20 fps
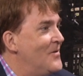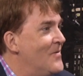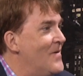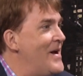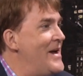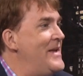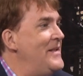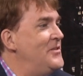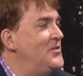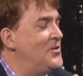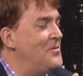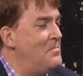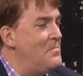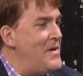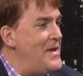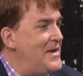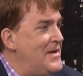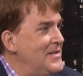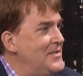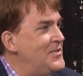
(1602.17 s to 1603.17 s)
Right? So
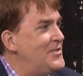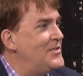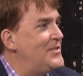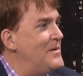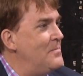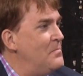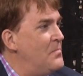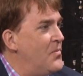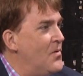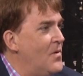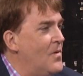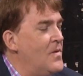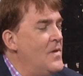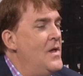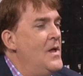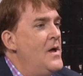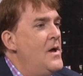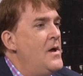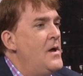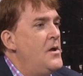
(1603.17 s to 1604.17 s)
make it simple.
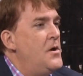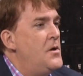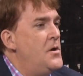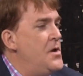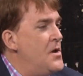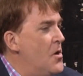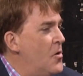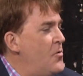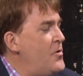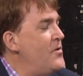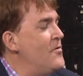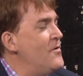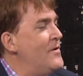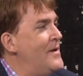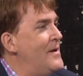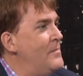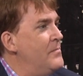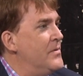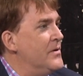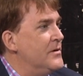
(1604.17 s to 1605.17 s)
Know your
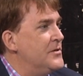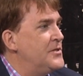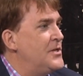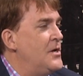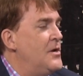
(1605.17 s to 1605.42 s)
numbers.